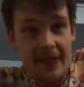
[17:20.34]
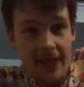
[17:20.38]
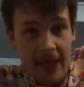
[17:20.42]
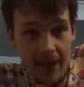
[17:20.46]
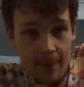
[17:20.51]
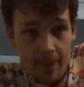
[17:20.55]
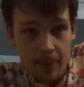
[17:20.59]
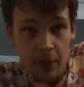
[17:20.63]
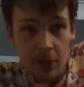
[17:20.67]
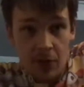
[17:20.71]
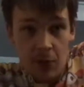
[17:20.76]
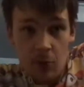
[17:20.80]

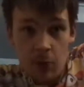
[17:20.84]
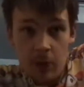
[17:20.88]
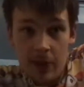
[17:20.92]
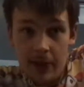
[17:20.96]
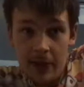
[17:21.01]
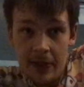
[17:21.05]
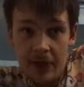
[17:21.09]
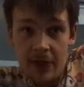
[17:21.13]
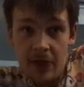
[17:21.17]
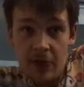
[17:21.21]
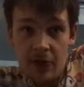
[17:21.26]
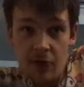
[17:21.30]
But is Anne
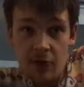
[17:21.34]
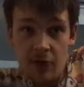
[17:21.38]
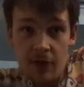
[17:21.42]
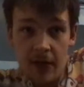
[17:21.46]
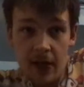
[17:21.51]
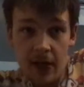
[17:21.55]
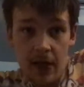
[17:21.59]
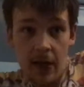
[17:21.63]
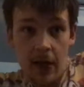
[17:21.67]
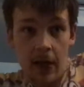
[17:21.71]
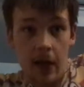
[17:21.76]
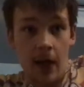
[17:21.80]
Budge willing
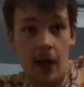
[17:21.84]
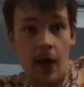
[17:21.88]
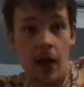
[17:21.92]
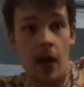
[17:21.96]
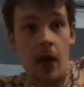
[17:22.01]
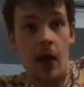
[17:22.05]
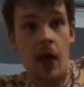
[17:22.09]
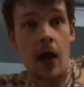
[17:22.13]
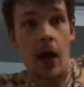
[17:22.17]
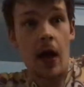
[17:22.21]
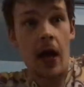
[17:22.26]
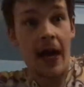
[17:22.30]
to do
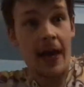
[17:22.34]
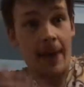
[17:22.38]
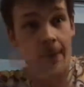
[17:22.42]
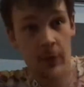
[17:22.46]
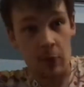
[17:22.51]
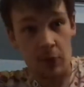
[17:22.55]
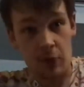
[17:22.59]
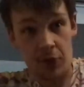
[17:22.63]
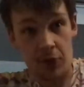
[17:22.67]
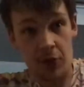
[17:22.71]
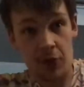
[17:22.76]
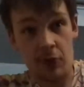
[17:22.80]
that?
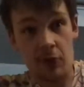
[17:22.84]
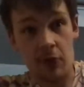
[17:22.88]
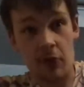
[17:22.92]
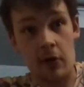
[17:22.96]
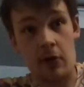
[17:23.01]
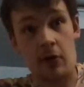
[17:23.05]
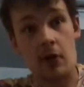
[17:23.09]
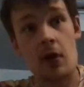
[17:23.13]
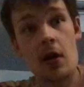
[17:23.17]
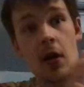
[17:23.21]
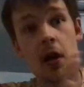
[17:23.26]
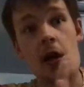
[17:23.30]
I'm not
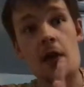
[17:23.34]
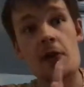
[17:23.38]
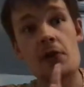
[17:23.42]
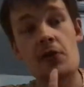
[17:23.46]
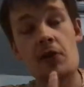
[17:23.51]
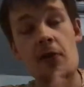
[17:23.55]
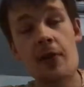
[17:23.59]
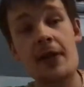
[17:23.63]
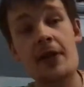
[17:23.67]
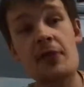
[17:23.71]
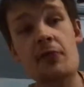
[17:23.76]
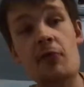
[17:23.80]
sure.
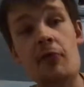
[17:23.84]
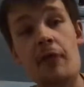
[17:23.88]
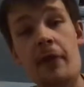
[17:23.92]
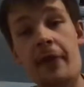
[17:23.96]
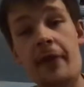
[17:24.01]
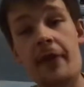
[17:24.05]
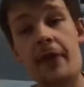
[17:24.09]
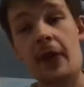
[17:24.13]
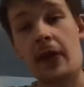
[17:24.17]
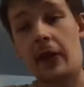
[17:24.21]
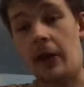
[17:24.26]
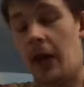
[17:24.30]
So I
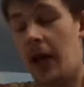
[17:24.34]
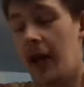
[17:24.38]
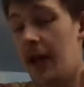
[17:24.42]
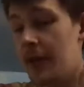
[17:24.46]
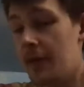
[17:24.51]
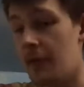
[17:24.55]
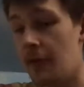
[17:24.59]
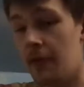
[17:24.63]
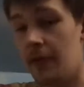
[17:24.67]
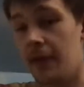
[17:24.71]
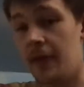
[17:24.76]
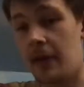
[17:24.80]
don't
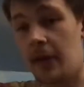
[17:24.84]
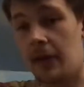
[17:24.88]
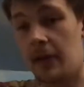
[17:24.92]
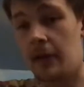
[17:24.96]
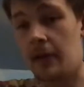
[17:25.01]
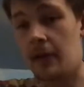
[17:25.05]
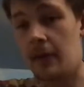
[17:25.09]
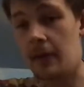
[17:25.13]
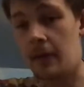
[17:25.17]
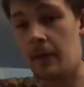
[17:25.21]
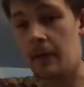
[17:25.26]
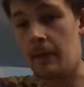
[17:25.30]
think
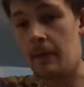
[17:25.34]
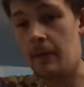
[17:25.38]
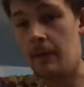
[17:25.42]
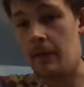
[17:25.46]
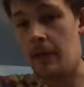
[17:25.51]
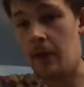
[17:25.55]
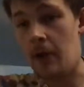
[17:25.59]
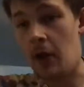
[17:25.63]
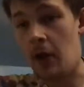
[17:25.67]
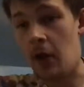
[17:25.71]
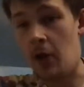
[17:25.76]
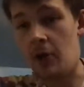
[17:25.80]

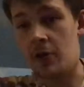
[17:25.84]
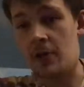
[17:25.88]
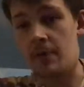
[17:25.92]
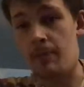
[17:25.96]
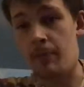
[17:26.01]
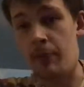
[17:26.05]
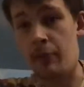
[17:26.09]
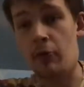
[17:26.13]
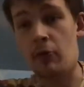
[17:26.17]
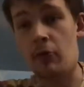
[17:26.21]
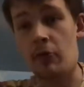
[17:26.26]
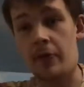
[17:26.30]
the
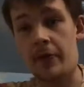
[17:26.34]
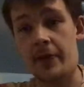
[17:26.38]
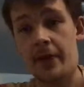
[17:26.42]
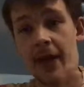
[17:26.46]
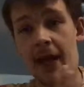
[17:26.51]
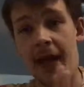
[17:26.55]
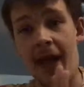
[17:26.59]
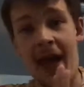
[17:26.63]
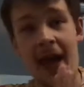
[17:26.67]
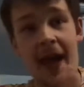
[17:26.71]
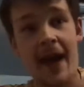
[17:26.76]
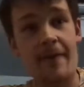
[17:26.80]
Hearts
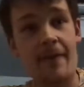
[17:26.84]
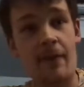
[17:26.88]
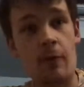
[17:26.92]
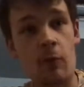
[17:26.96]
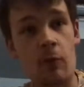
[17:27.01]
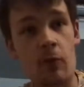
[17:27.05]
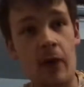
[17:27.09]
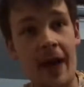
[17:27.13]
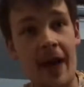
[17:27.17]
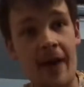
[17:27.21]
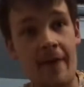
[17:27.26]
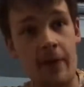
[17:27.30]
board
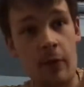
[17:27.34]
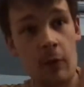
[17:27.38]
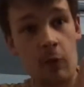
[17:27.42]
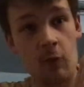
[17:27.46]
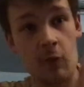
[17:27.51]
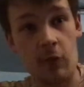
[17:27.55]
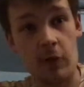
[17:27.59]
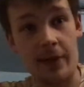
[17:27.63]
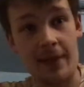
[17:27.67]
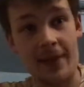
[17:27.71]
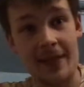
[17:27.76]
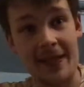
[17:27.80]
have
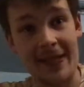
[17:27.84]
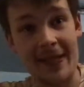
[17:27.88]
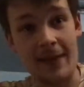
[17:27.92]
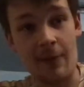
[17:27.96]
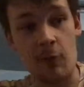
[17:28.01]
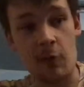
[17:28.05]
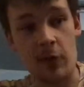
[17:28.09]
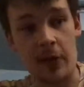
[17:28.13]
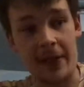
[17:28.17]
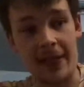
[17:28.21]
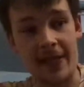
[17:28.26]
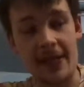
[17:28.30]
it
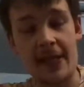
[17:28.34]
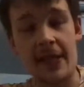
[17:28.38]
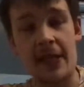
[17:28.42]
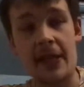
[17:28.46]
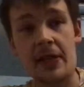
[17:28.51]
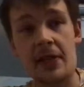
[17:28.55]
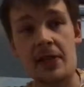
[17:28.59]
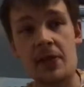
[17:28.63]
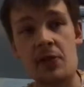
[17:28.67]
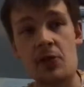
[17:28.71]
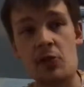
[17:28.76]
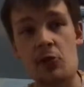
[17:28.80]
what
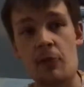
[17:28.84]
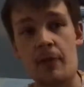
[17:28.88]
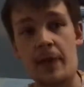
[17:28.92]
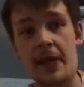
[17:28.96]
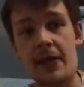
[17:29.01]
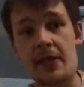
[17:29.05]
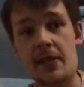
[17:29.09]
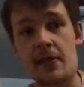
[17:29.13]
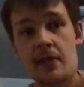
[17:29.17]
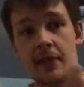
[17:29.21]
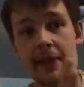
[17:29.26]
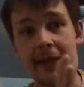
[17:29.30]
it
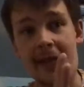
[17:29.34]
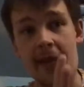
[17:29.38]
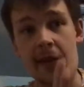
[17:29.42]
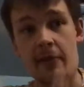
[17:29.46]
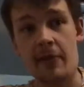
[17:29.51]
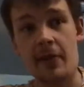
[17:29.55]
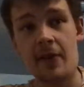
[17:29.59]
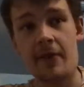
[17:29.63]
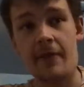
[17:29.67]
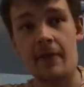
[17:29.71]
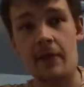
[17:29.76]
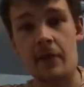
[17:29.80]
takes to
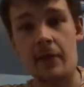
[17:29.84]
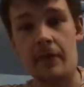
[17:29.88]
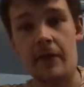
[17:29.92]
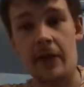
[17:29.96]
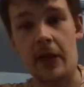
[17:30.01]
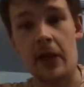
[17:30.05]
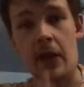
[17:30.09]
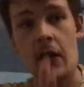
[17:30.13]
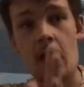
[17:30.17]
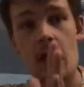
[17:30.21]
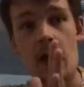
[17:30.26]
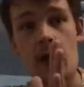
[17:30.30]
basically get rid
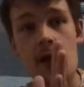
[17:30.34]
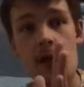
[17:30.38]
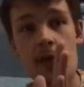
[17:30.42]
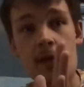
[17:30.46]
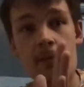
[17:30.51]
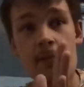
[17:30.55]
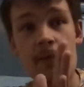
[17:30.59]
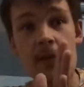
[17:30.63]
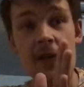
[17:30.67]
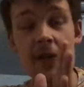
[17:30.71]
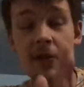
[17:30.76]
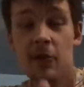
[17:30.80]
of Levein,
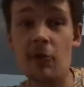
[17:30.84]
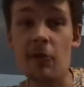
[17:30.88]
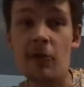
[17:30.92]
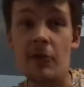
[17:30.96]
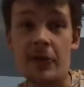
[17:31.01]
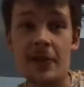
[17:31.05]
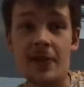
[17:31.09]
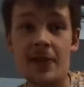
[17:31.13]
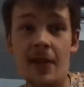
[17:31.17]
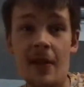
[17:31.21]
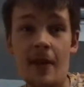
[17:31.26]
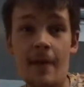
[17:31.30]

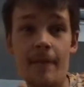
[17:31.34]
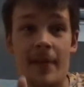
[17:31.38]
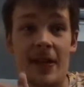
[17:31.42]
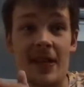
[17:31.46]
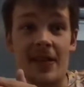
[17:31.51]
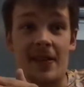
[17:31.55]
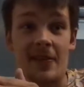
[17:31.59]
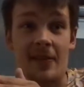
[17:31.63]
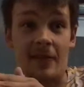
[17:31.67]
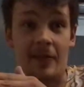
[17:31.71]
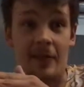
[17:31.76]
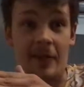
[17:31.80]

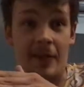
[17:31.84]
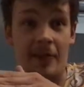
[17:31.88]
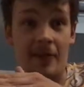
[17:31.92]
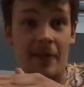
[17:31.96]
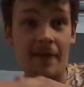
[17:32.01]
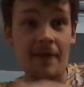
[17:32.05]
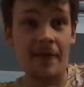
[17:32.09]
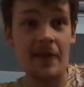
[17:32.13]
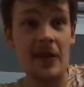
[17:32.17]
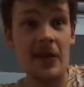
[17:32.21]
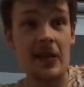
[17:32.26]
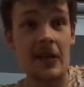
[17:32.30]
because
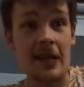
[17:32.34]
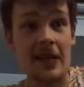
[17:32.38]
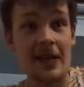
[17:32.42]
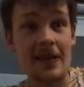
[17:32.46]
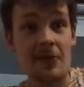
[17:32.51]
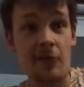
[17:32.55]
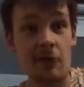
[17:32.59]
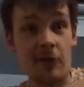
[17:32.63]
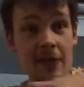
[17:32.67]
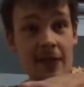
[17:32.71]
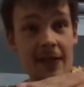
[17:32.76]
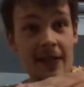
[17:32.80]
basically
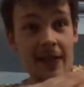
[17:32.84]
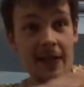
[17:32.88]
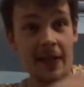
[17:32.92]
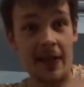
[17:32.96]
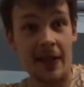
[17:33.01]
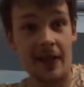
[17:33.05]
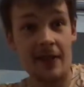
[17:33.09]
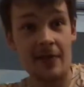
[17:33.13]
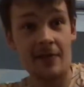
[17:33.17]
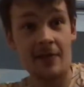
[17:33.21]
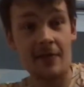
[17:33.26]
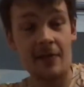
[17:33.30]
Levein is
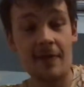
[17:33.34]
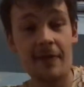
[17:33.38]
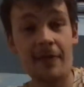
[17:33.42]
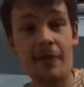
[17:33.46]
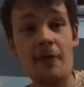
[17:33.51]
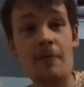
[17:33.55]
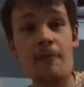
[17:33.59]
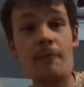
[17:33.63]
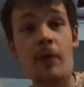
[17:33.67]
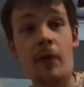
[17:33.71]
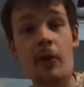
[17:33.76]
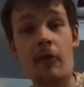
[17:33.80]
on the
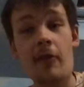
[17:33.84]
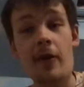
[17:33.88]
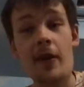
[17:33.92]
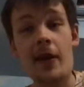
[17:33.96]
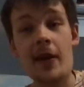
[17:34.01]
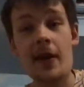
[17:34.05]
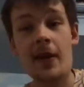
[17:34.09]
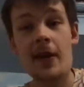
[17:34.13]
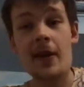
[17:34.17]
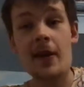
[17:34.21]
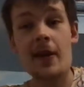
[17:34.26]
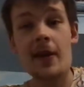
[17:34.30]
directors of
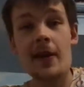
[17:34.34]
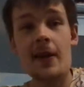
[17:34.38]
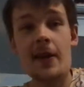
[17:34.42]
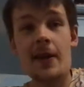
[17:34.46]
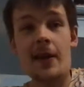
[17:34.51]
football.